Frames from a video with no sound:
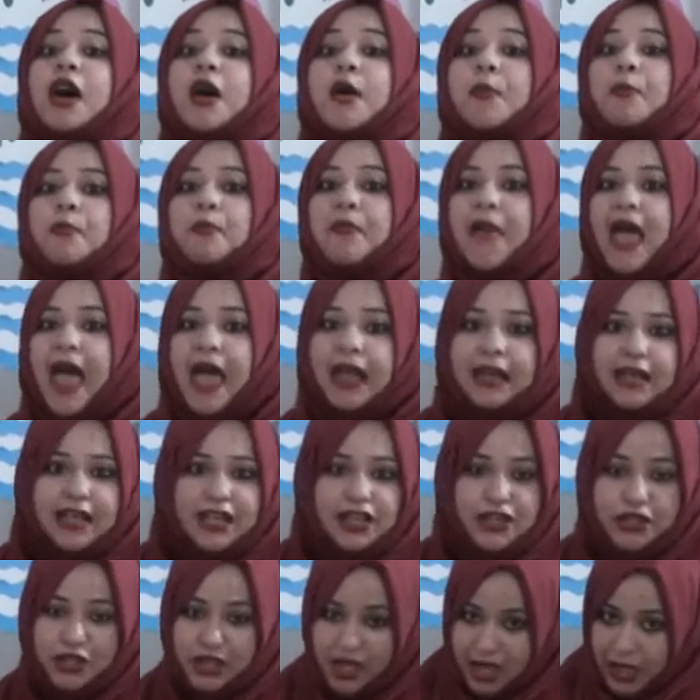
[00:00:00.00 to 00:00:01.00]
many
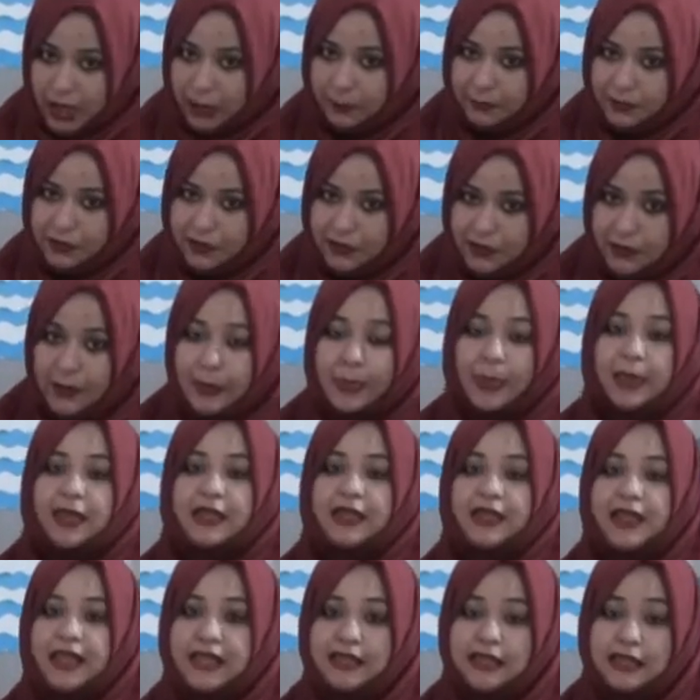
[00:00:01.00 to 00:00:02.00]
shapes.
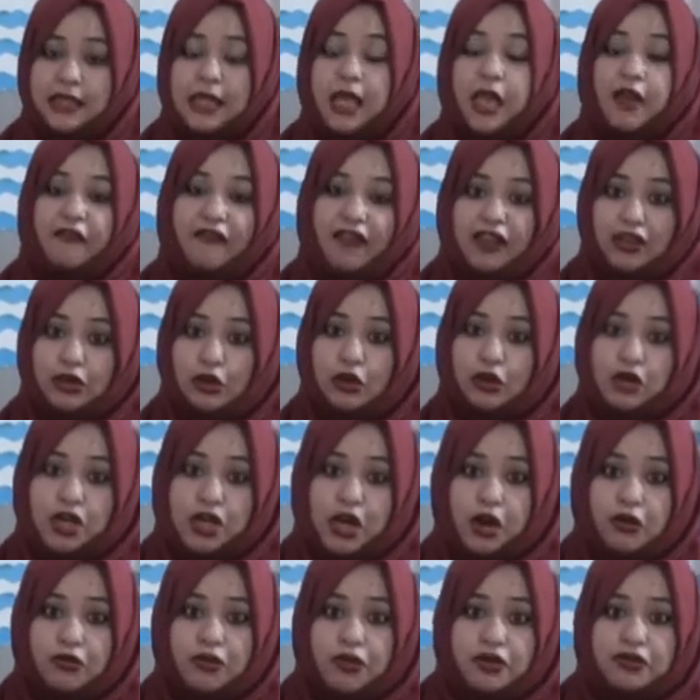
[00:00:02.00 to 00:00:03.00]
Yes, when you look
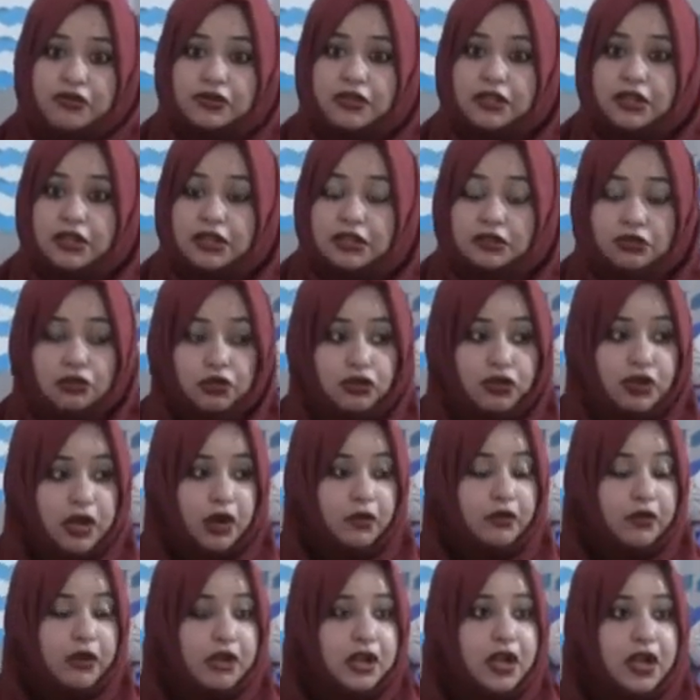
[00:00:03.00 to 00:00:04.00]
around,
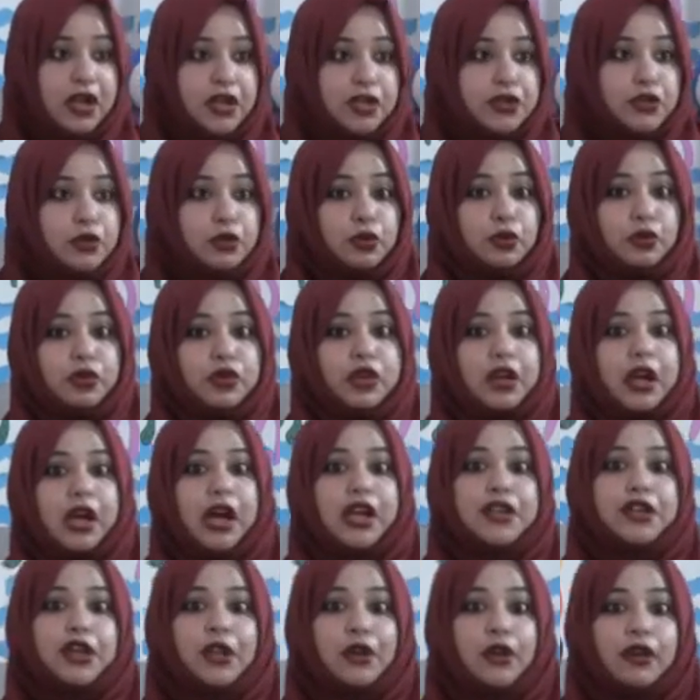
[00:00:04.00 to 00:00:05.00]
you
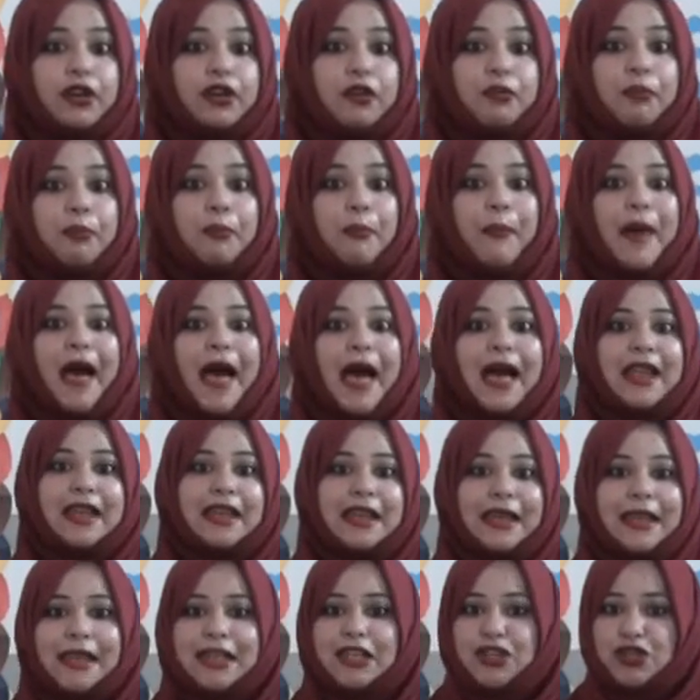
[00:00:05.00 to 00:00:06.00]
look
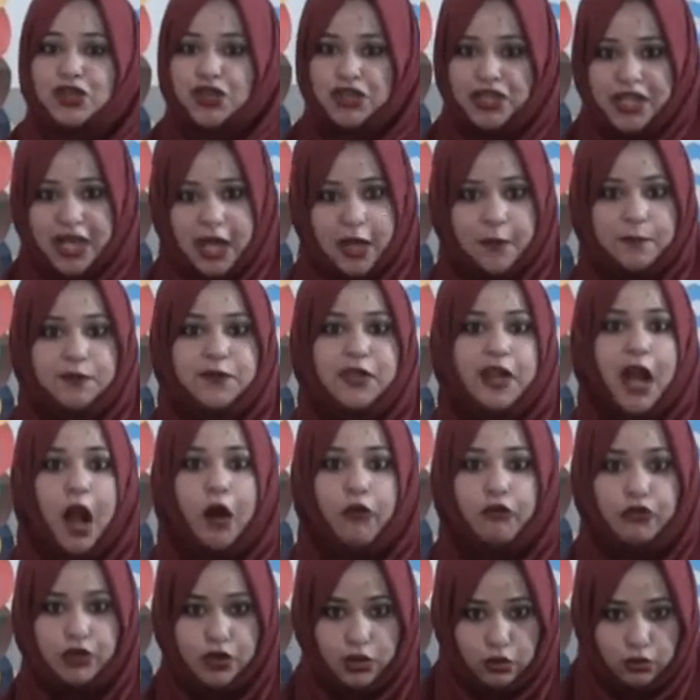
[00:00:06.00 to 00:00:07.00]
many shapes
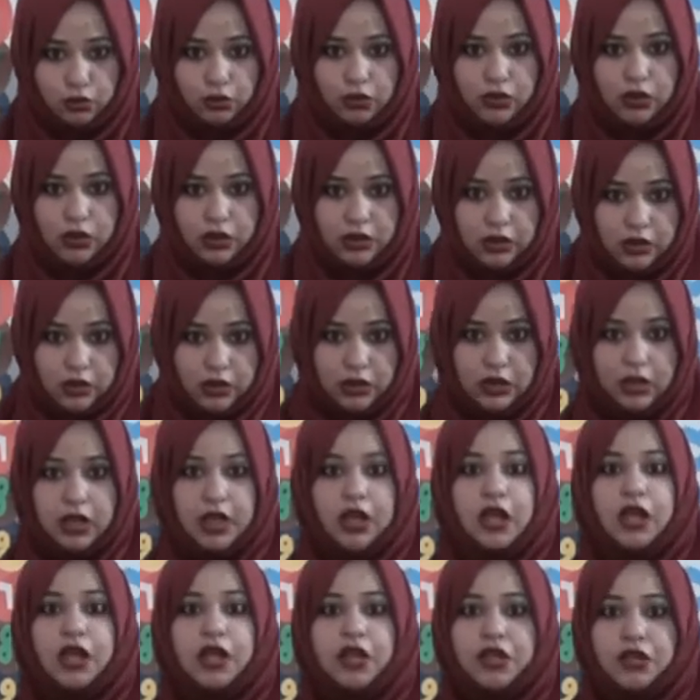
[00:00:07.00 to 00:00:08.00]
around you.
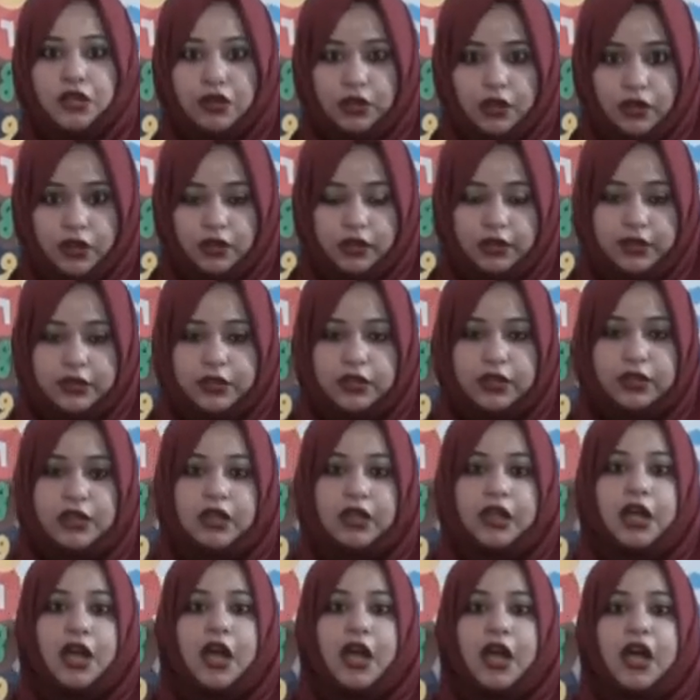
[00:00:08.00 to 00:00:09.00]
You look
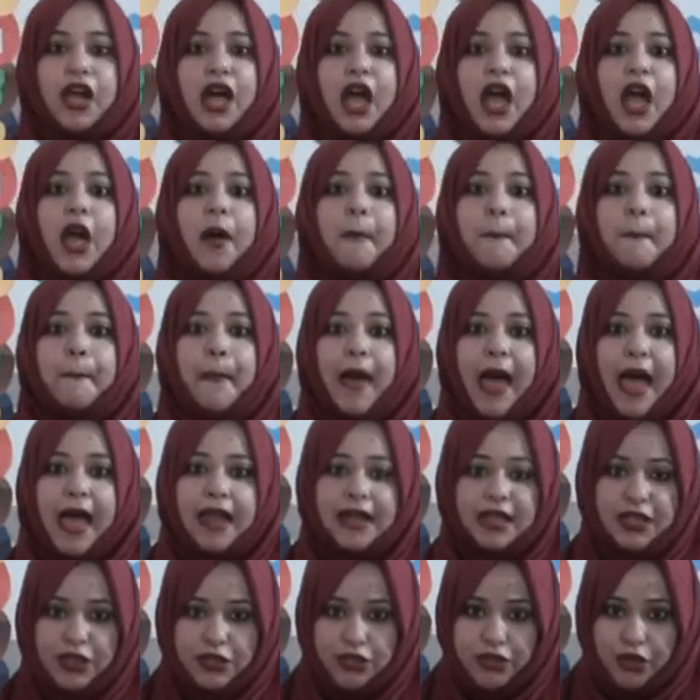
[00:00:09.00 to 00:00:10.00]

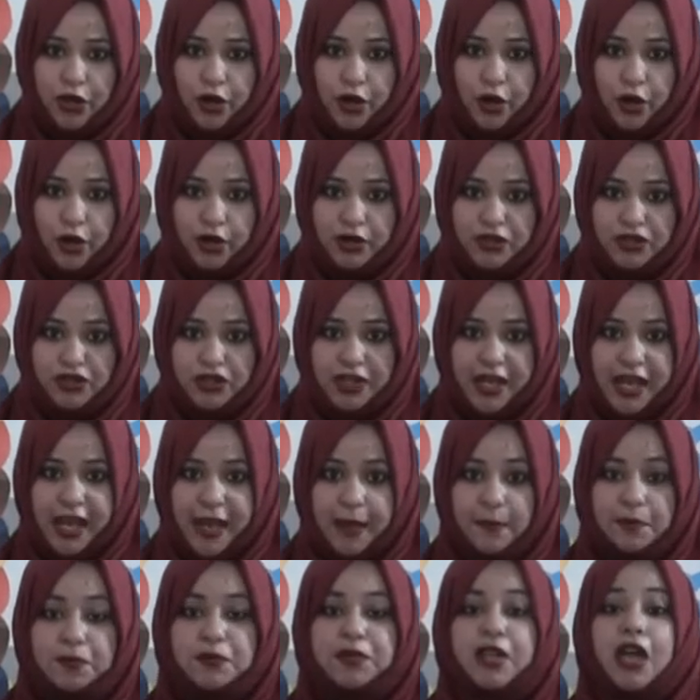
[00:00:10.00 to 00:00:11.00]
many shapes
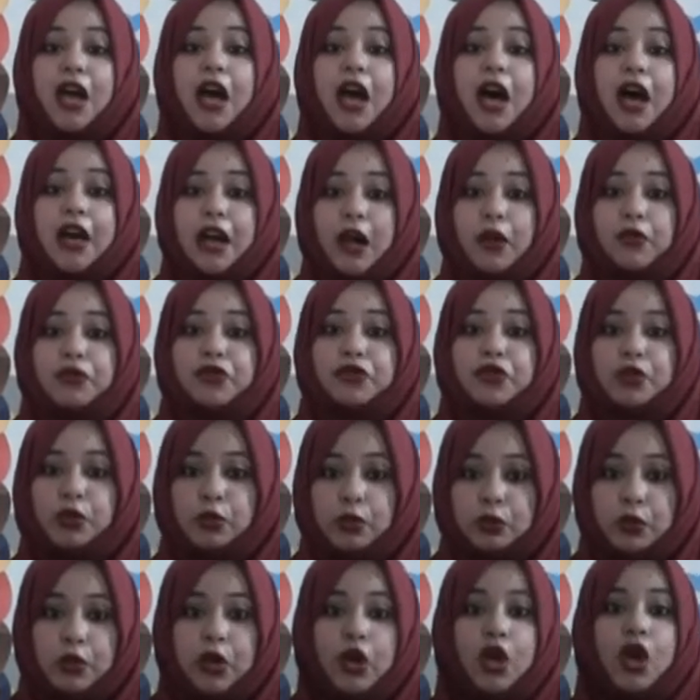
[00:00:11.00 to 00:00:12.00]
around
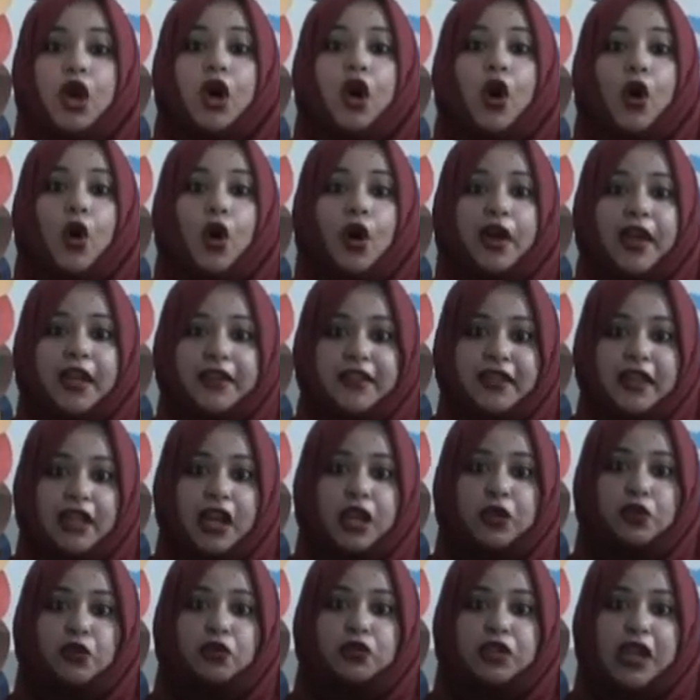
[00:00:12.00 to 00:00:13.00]
you. Okay, there
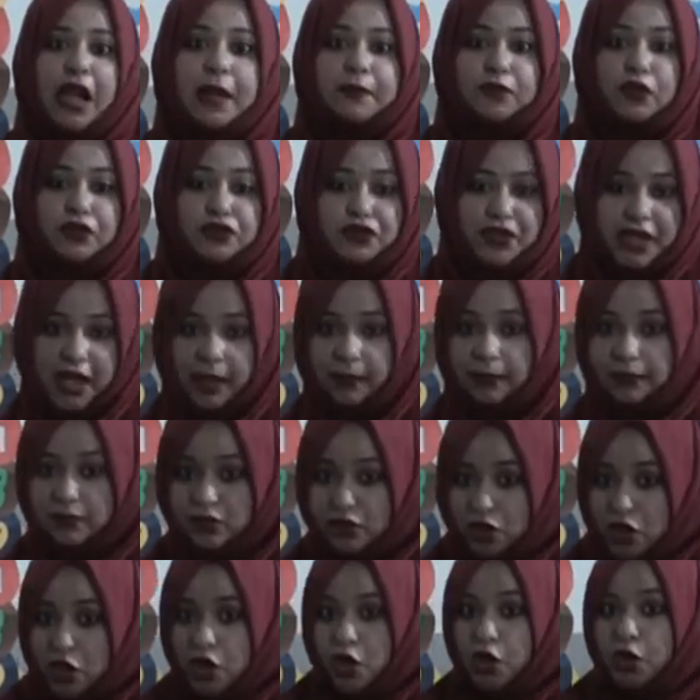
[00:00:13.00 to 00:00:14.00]
are two types of shapes:
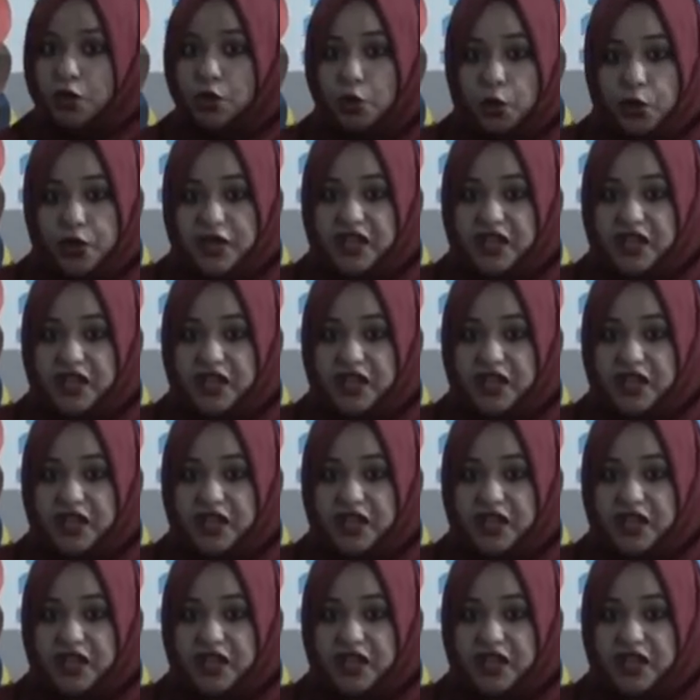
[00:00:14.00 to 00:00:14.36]
2D